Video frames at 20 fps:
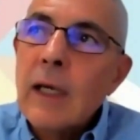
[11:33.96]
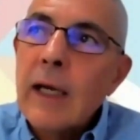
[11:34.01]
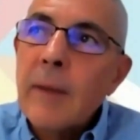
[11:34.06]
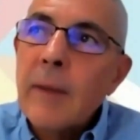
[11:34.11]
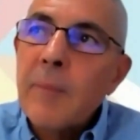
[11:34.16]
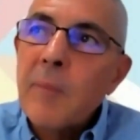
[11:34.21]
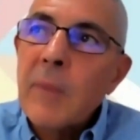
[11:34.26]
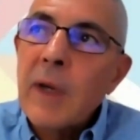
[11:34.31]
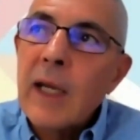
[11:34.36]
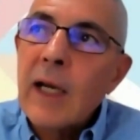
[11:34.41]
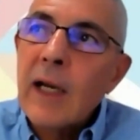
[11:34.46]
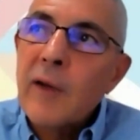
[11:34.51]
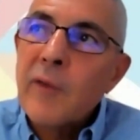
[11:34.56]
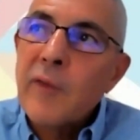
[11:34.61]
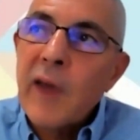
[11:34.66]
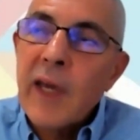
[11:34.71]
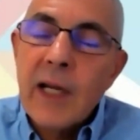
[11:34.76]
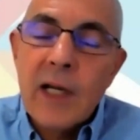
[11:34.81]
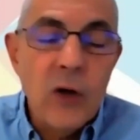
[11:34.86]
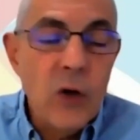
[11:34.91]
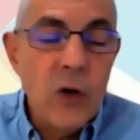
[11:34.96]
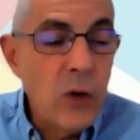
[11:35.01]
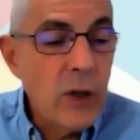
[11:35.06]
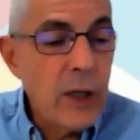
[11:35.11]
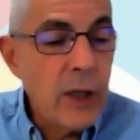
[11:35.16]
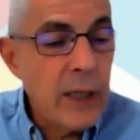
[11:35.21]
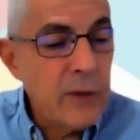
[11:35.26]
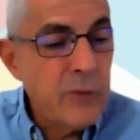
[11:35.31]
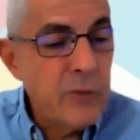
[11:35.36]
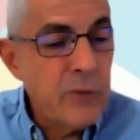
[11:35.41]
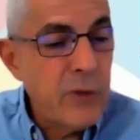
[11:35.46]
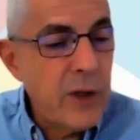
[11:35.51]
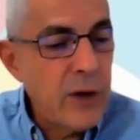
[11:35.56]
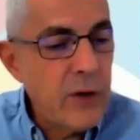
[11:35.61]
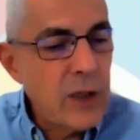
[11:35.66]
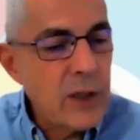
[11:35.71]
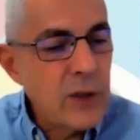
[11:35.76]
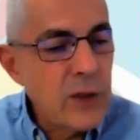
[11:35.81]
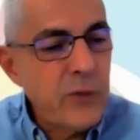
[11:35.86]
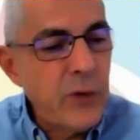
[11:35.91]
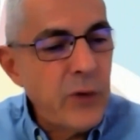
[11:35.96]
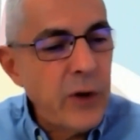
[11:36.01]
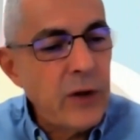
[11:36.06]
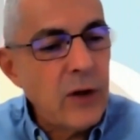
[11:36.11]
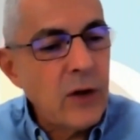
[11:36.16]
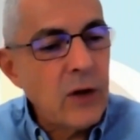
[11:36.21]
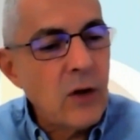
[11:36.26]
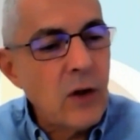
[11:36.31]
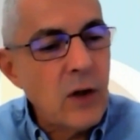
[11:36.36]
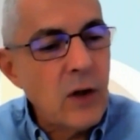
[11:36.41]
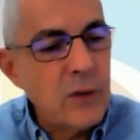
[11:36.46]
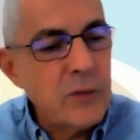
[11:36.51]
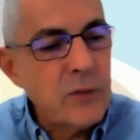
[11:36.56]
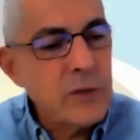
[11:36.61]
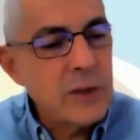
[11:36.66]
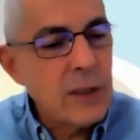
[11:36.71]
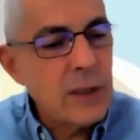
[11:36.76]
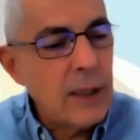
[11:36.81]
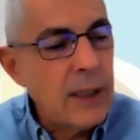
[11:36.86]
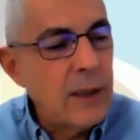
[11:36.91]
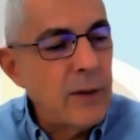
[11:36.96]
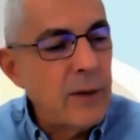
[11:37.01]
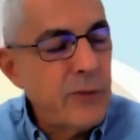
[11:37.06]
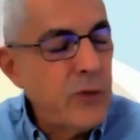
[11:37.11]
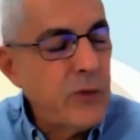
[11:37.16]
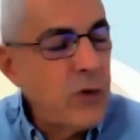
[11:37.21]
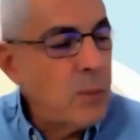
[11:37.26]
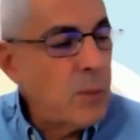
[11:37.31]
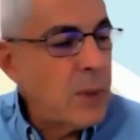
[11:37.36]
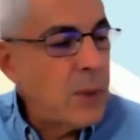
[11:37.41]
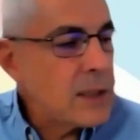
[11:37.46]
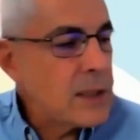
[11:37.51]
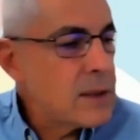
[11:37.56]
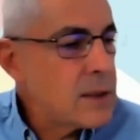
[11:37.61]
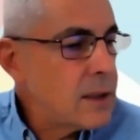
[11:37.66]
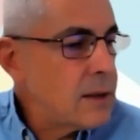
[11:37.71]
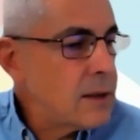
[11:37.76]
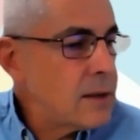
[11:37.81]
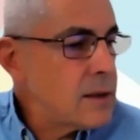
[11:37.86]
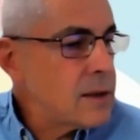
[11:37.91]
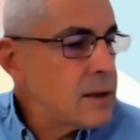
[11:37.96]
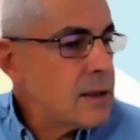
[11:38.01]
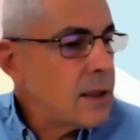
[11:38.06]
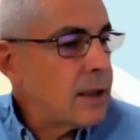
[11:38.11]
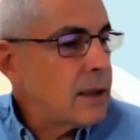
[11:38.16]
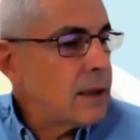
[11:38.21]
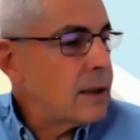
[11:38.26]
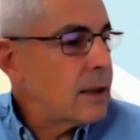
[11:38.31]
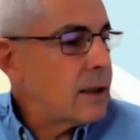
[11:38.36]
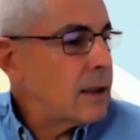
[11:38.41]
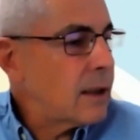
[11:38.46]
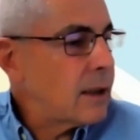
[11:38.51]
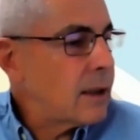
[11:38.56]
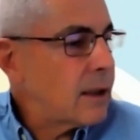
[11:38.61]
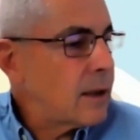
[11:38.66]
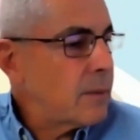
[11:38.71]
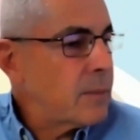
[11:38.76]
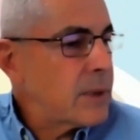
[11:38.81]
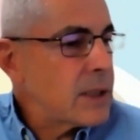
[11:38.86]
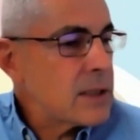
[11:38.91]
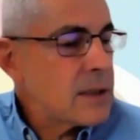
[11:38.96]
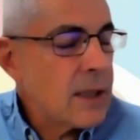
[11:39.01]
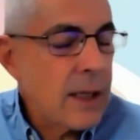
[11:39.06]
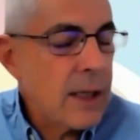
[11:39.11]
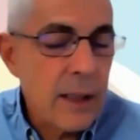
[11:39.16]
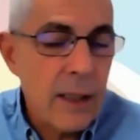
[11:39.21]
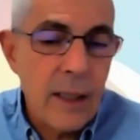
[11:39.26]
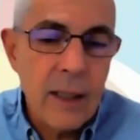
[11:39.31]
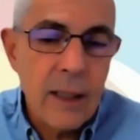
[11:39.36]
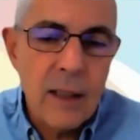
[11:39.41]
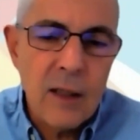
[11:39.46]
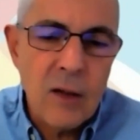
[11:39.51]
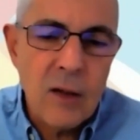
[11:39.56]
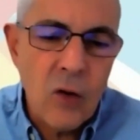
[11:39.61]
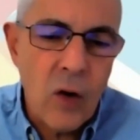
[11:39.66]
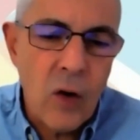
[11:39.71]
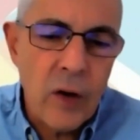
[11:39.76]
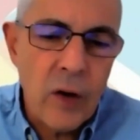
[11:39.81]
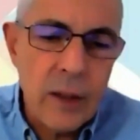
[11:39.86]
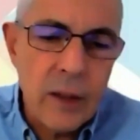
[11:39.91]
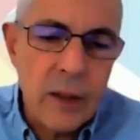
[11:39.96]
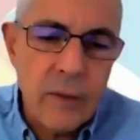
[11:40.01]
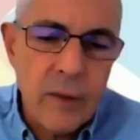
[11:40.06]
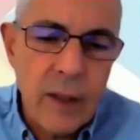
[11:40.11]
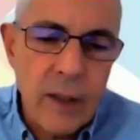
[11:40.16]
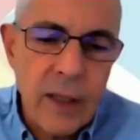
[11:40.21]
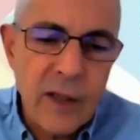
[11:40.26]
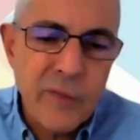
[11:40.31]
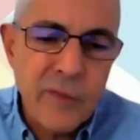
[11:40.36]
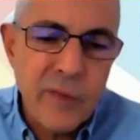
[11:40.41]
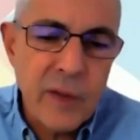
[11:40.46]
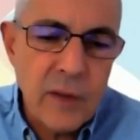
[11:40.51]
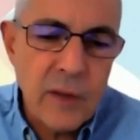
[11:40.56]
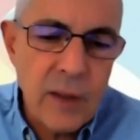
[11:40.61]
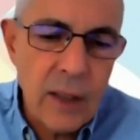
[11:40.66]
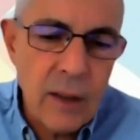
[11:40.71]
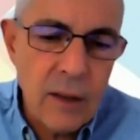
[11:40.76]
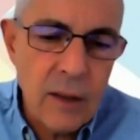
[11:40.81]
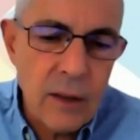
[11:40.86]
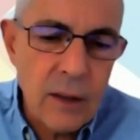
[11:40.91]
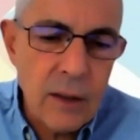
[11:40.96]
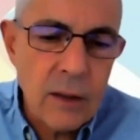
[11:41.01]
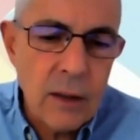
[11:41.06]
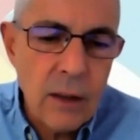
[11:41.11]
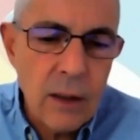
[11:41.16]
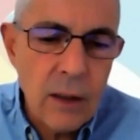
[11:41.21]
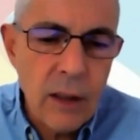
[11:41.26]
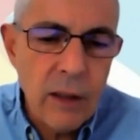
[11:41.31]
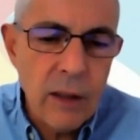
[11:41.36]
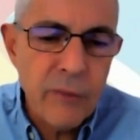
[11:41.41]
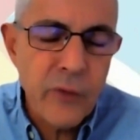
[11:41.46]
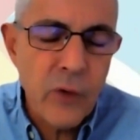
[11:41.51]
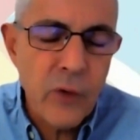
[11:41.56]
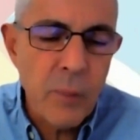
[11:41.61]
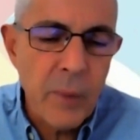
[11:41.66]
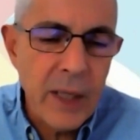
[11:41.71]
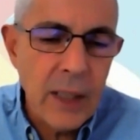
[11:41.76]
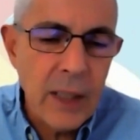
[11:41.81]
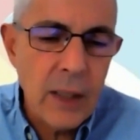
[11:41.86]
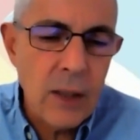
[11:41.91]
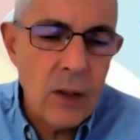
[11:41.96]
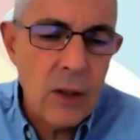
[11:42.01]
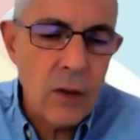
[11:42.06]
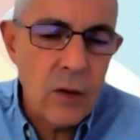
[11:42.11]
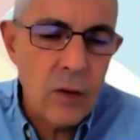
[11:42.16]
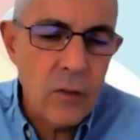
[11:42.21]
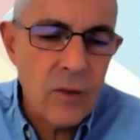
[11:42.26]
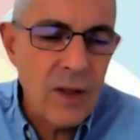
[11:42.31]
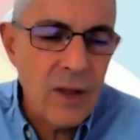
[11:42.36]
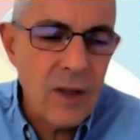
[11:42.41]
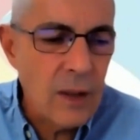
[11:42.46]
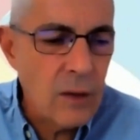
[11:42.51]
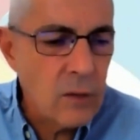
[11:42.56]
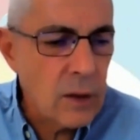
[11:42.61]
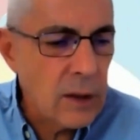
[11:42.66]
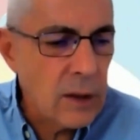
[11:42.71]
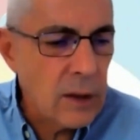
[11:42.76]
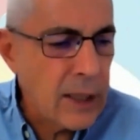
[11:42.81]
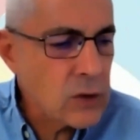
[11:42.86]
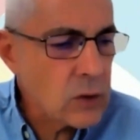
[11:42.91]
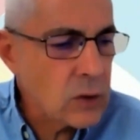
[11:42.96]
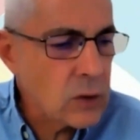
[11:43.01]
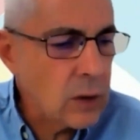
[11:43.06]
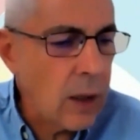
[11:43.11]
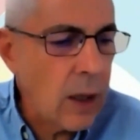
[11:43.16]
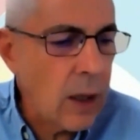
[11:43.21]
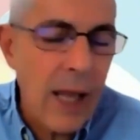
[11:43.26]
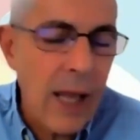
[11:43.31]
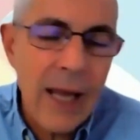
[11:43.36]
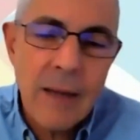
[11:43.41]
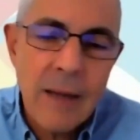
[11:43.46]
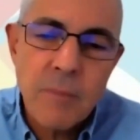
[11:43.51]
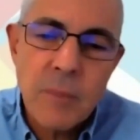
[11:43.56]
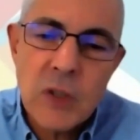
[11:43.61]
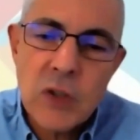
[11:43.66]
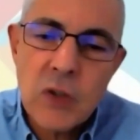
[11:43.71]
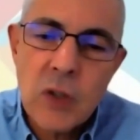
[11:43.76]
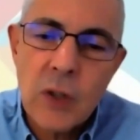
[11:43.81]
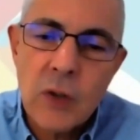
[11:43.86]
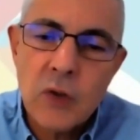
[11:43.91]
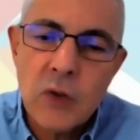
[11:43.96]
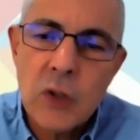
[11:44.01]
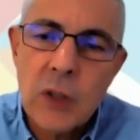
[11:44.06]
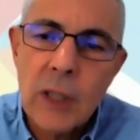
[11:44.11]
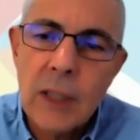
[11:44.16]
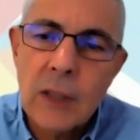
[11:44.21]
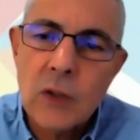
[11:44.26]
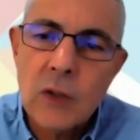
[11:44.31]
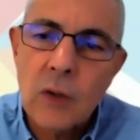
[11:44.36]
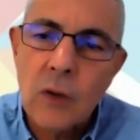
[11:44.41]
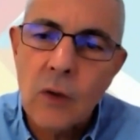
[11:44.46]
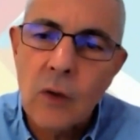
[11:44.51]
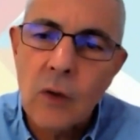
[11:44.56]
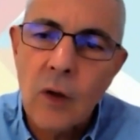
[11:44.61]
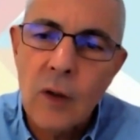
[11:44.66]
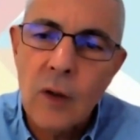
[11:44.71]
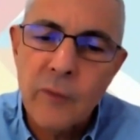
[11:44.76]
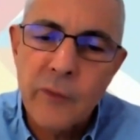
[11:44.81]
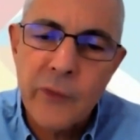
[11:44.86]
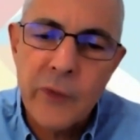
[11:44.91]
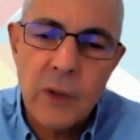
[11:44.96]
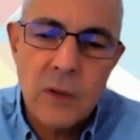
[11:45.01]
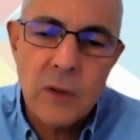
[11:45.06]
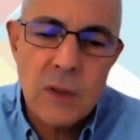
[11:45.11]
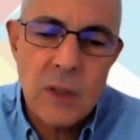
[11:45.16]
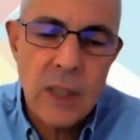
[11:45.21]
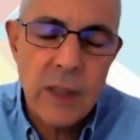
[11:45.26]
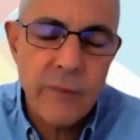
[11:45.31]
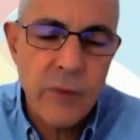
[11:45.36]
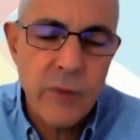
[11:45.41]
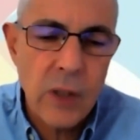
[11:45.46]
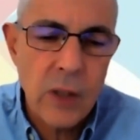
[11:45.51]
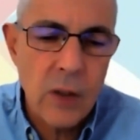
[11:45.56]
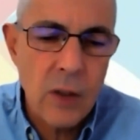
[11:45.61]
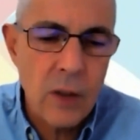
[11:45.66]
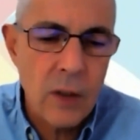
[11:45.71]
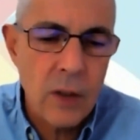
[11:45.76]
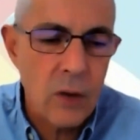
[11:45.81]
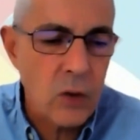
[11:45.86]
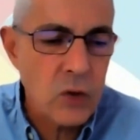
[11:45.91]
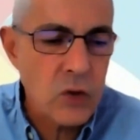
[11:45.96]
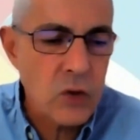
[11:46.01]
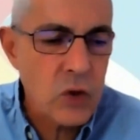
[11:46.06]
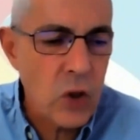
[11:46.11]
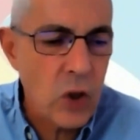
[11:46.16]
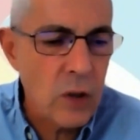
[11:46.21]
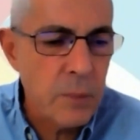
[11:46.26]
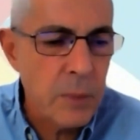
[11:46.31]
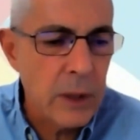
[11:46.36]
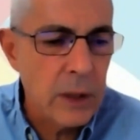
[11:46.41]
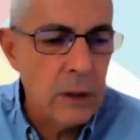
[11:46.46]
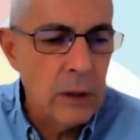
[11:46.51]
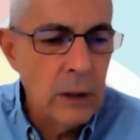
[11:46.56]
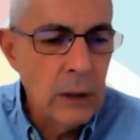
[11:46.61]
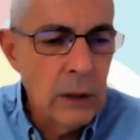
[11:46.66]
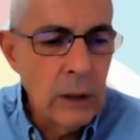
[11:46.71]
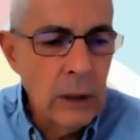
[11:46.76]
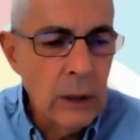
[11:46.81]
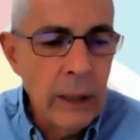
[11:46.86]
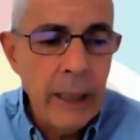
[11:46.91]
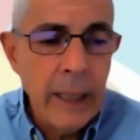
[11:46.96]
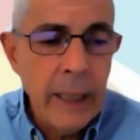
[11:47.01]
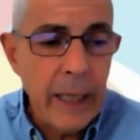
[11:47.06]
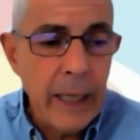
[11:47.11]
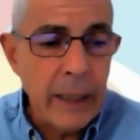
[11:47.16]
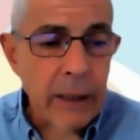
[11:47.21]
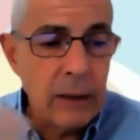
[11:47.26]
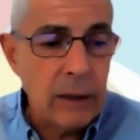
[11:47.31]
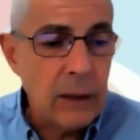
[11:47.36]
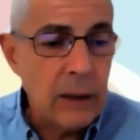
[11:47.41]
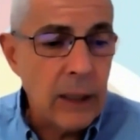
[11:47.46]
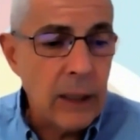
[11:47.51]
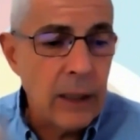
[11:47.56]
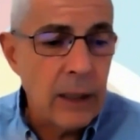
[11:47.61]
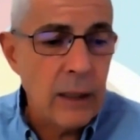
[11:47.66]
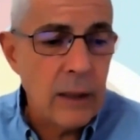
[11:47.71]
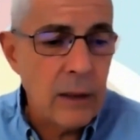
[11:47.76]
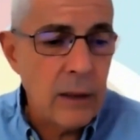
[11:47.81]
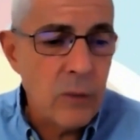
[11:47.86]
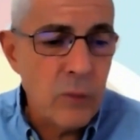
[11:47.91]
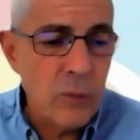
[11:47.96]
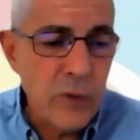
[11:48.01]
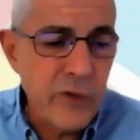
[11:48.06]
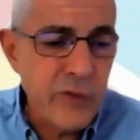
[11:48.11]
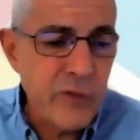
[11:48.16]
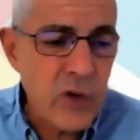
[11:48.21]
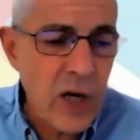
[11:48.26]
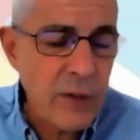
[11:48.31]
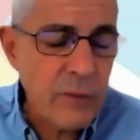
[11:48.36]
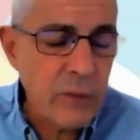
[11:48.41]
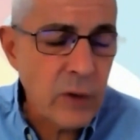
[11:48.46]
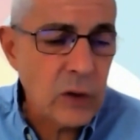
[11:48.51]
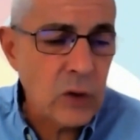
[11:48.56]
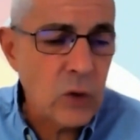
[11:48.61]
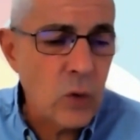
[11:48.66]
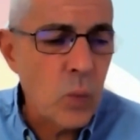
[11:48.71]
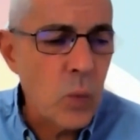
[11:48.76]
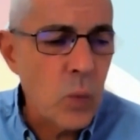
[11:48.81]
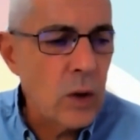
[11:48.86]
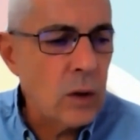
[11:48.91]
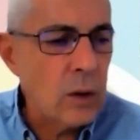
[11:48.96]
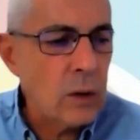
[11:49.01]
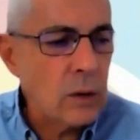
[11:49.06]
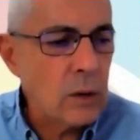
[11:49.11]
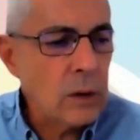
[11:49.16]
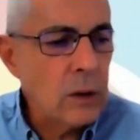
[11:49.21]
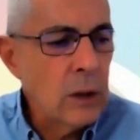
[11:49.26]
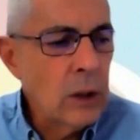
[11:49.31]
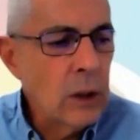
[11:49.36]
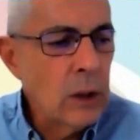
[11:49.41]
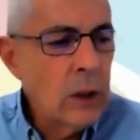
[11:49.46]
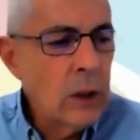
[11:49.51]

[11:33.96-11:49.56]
and I've had a look at various photographs for my sins, and I must say again, an honor that I've attended for many years, the International Lime Association conference every year in October, and we've traveled the world,